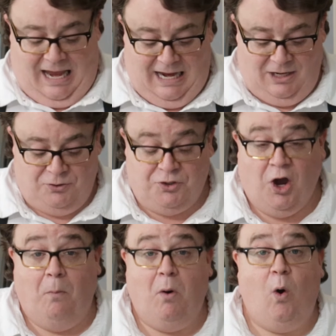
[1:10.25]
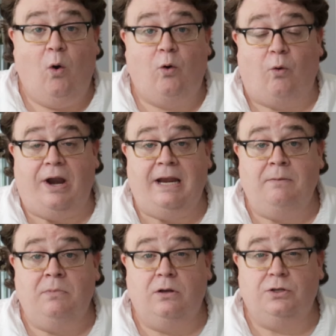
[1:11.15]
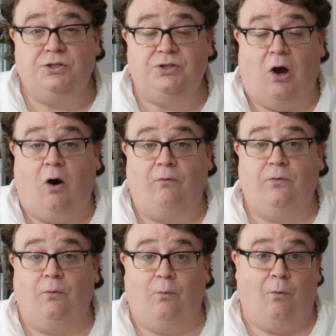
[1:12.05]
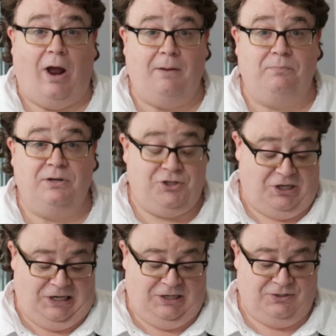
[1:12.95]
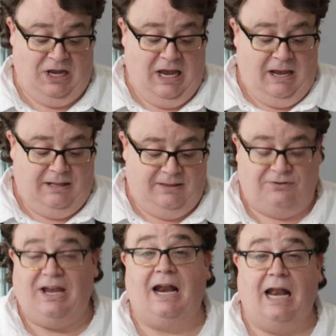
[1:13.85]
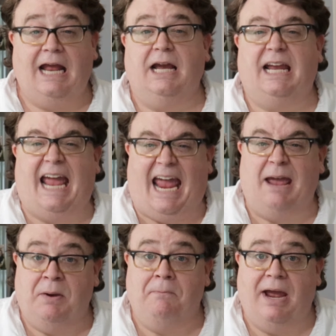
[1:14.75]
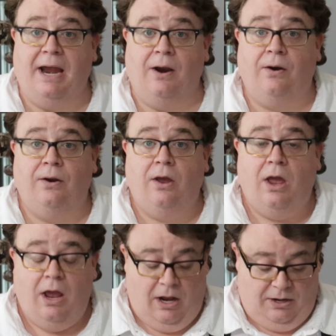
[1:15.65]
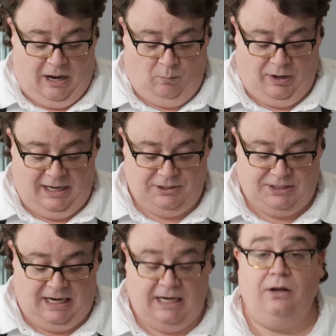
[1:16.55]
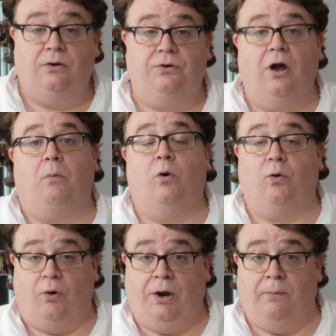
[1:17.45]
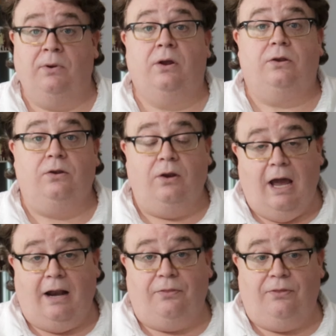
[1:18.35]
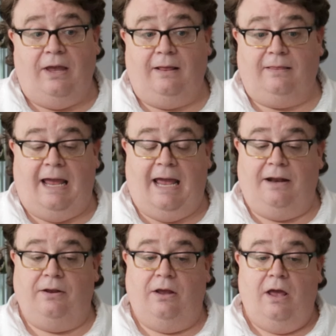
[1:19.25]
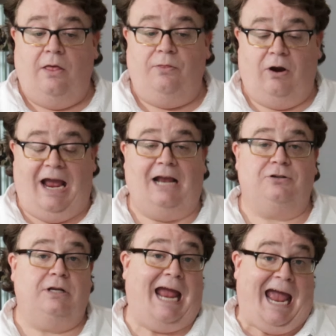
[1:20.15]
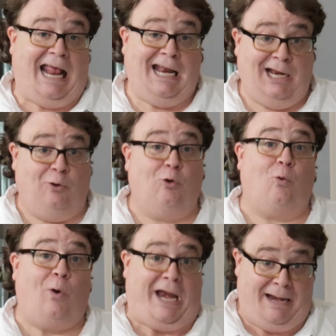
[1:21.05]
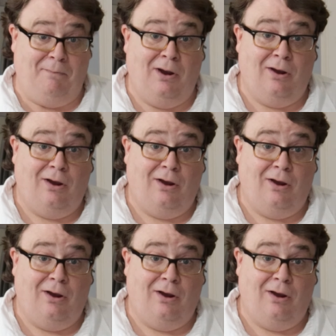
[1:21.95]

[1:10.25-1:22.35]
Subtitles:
a double cream, soft ripened cheese that's kind of like a Camembert. Now, when I say double cream, you got to think that they're actually adding cream